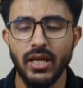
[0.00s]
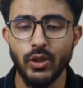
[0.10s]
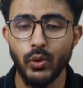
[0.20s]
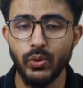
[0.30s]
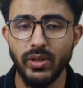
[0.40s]

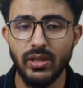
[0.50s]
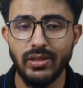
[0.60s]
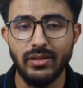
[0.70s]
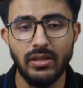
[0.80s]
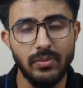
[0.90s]
you will
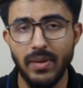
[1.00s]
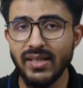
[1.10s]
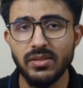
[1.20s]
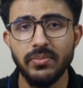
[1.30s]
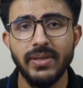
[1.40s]
in
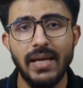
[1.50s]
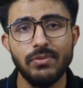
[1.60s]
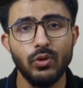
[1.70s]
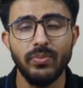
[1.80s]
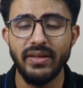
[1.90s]
maximum
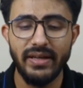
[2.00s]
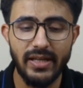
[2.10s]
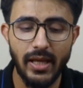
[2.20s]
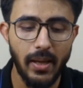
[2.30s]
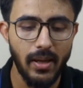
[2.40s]
times you'll be
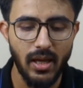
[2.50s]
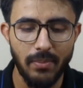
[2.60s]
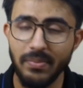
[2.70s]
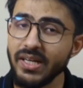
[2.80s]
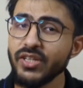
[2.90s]
reading
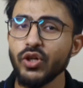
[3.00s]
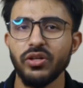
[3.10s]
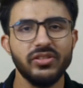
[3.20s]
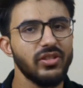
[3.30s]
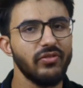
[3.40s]
BD
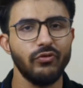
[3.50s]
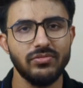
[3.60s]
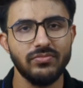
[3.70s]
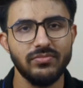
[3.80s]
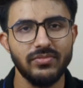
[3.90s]
Chaurasia
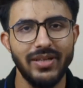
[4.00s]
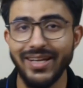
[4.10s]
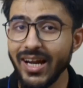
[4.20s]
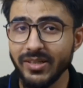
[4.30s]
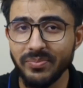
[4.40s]
for
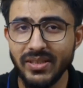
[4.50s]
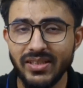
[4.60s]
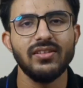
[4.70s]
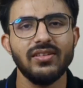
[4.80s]
anatomy,